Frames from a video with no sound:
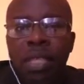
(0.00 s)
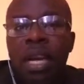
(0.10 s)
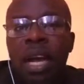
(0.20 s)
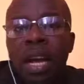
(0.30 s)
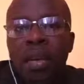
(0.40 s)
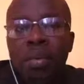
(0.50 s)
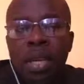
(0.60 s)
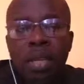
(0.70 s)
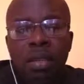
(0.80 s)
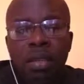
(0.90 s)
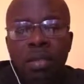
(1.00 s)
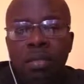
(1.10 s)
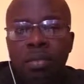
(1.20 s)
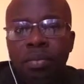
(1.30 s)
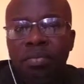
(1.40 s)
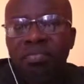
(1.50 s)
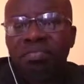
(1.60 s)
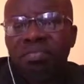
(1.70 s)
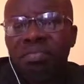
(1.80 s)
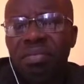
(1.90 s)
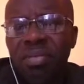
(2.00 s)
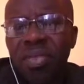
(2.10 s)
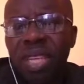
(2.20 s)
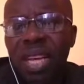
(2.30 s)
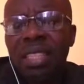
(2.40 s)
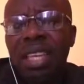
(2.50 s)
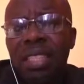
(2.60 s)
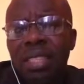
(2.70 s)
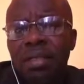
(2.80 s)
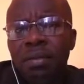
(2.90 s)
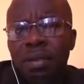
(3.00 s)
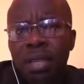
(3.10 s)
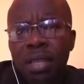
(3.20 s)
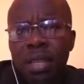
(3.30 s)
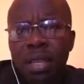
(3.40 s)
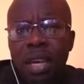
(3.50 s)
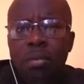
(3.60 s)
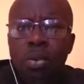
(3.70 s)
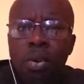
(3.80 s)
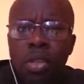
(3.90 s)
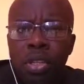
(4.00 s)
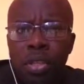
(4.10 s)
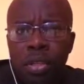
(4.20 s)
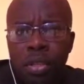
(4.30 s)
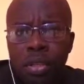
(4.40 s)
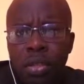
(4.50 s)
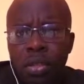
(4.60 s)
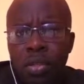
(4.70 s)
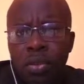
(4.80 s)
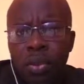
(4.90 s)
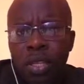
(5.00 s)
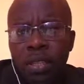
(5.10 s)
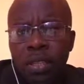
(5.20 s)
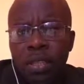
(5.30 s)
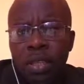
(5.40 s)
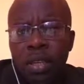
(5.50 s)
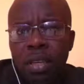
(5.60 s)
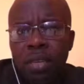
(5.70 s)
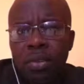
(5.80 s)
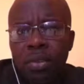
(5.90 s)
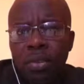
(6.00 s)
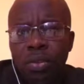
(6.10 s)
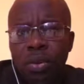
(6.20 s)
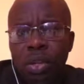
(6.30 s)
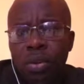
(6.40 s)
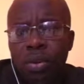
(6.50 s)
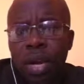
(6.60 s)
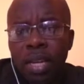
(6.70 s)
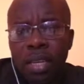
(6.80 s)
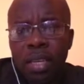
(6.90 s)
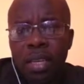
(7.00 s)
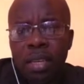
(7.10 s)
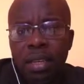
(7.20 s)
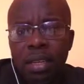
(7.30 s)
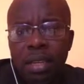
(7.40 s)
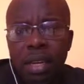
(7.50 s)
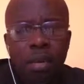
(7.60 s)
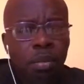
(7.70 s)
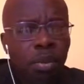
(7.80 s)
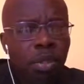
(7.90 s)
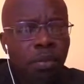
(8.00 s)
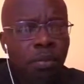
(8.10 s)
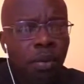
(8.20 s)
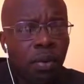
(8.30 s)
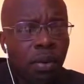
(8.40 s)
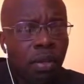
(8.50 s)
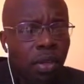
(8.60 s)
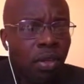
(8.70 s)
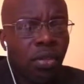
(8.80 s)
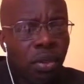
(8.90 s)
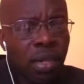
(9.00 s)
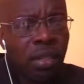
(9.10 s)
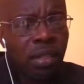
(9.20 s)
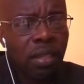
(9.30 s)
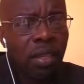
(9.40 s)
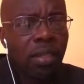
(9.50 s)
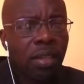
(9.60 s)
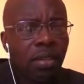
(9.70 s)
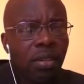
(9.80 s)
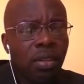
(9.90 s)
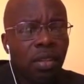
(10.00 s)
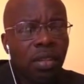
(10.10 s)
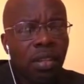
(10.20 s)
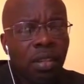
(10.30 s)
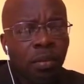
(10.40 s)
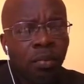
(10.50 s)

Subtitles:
calm and attentive approach to it, to the whole idea that I'm putting forth. So as it says here, it says